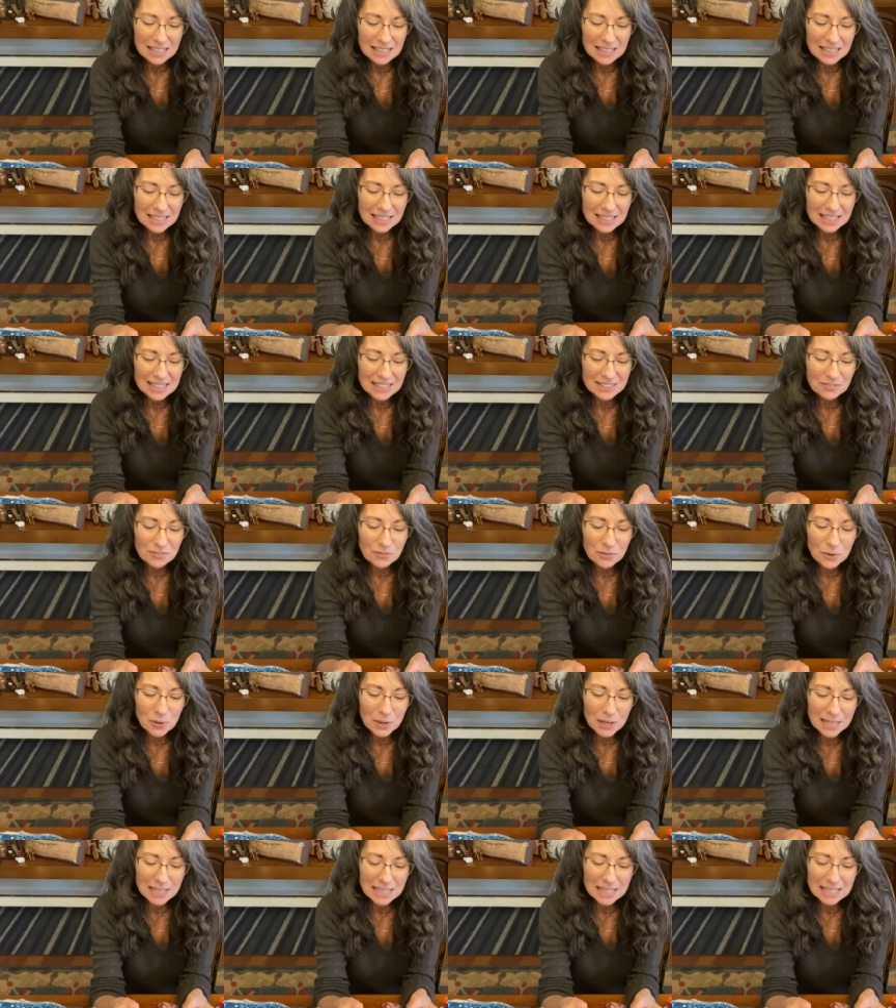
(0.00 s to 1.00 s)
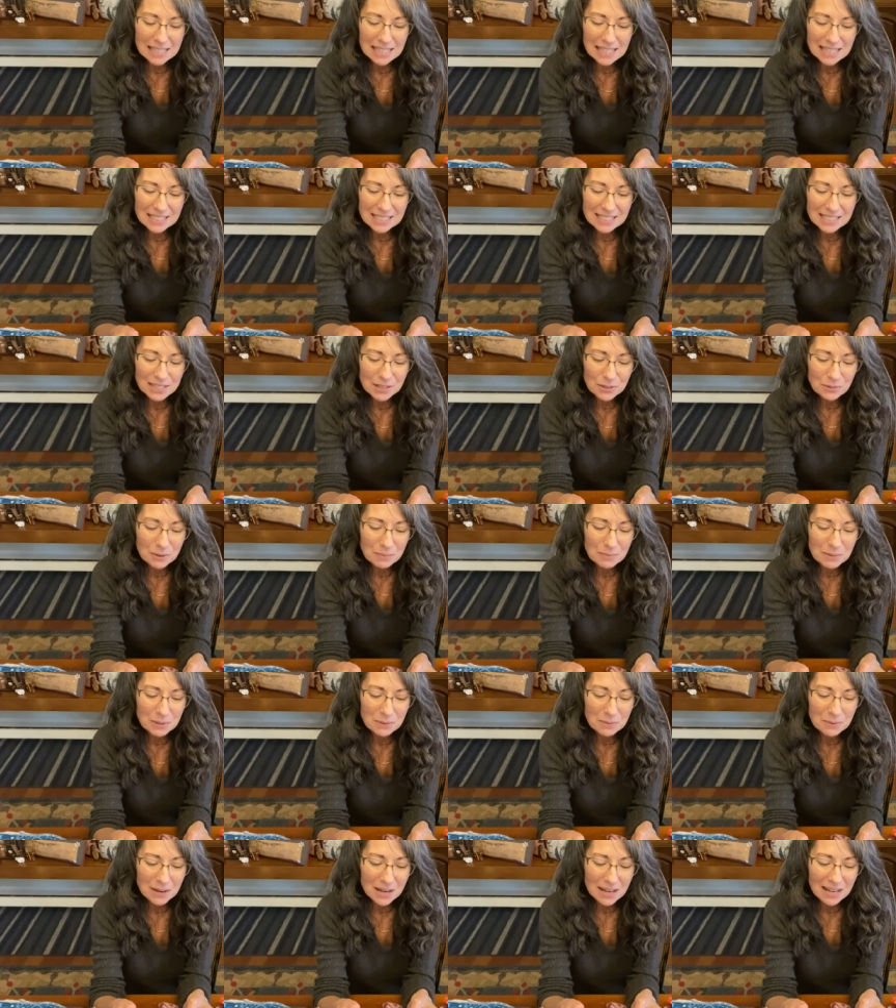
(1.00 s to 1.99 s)
but 40 dancing
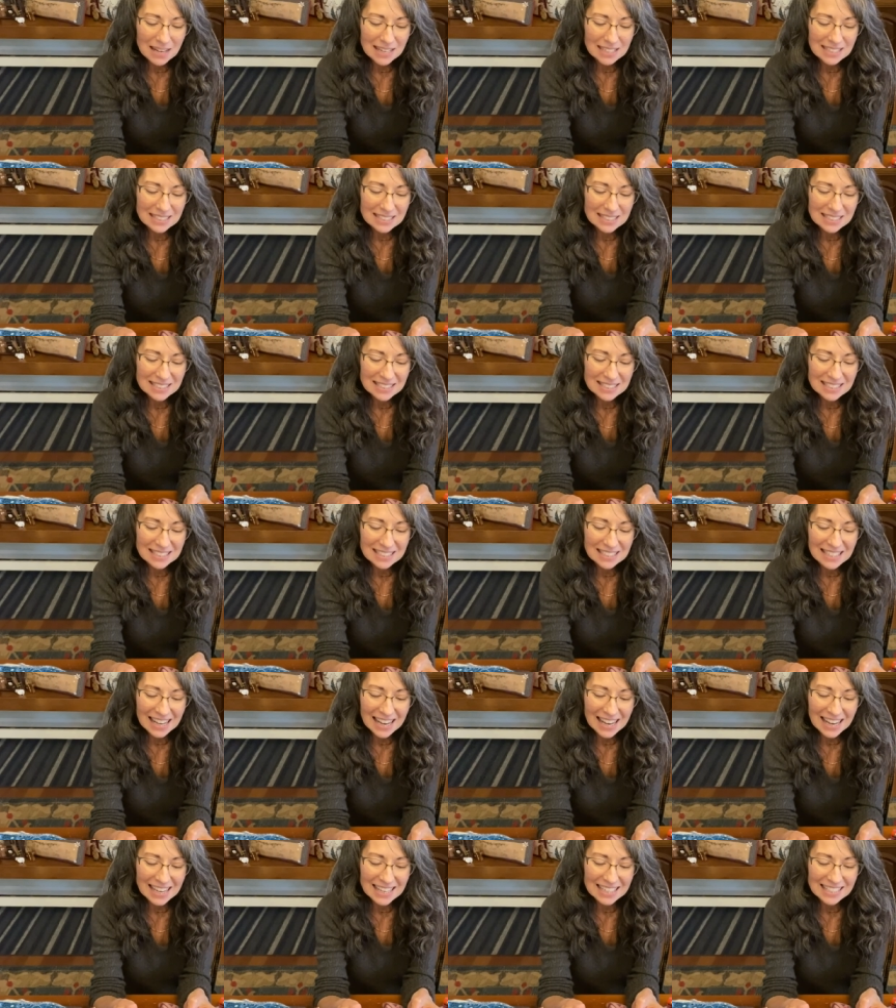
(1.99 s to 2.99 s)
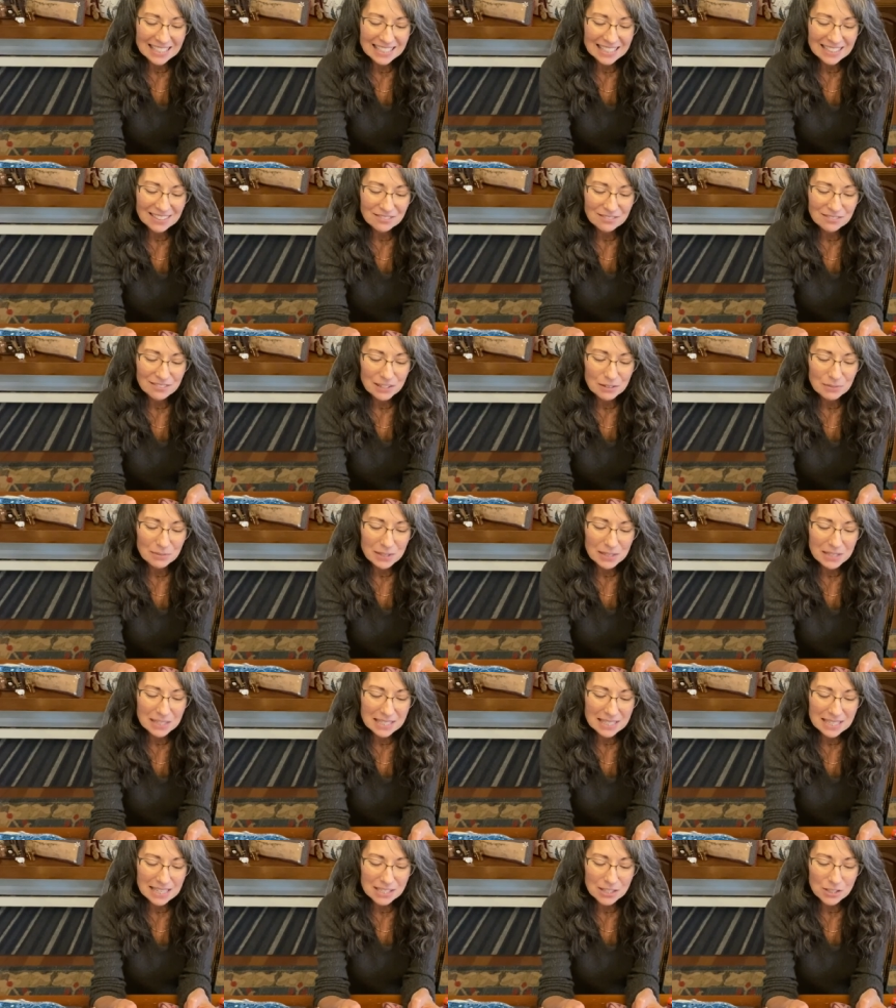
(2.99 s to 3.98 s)
ribbon wands, nine ribbon
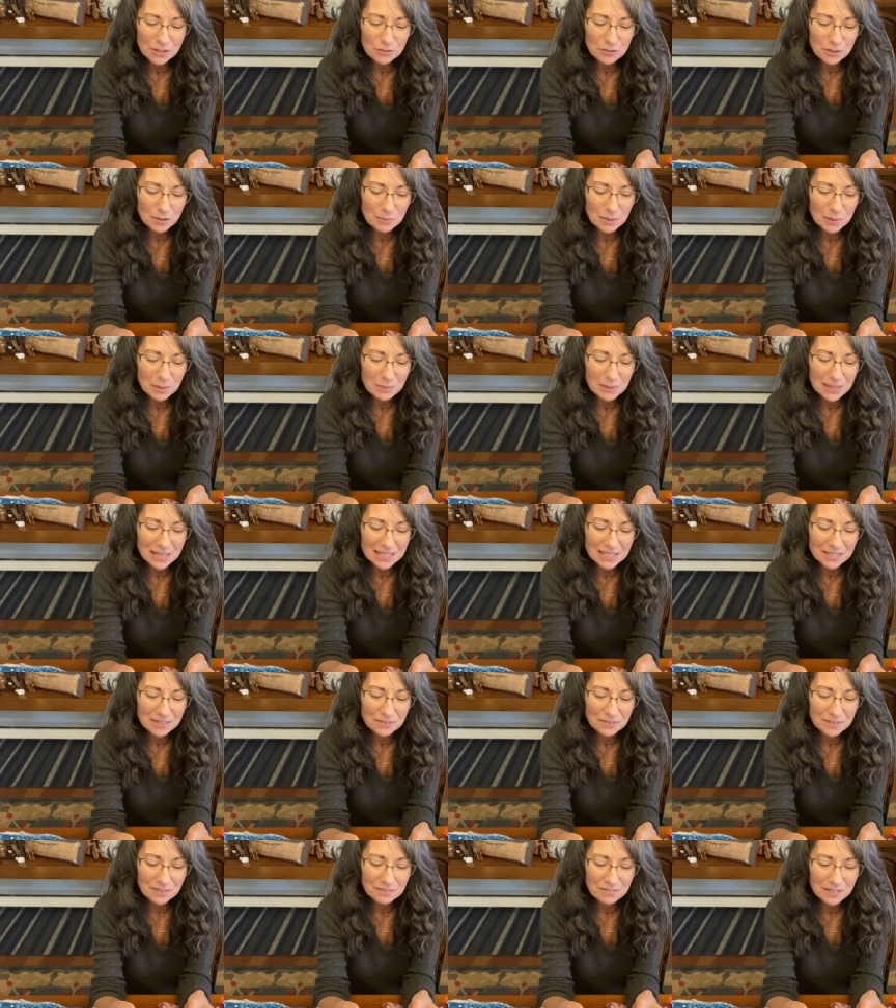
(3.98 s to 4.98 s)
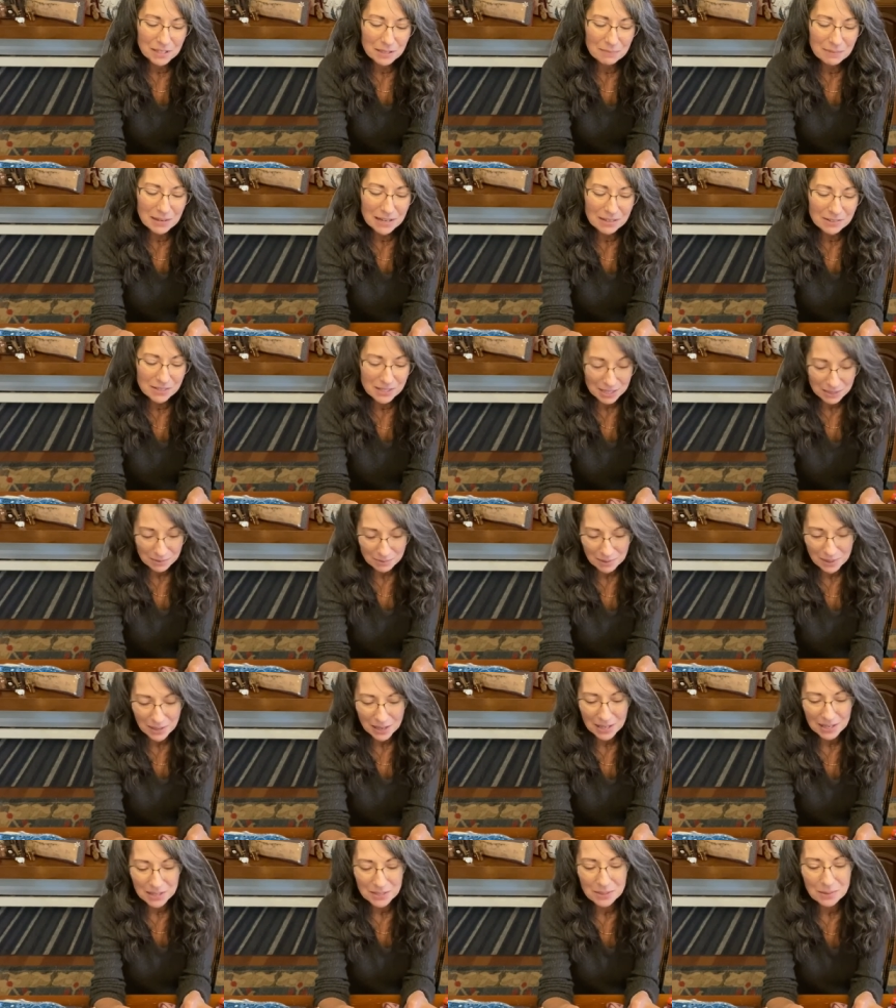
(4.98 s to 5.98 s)
sets of ribbon rings, 50 bouncy
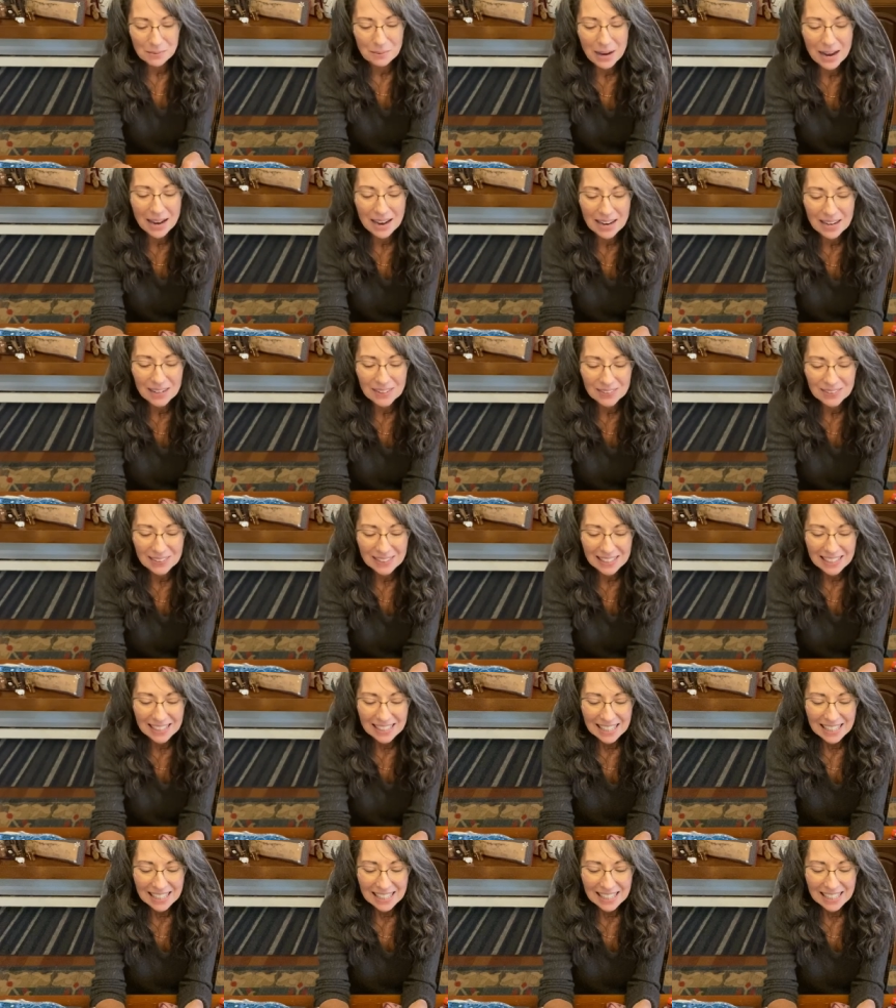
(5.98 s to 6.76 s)
balls, wow,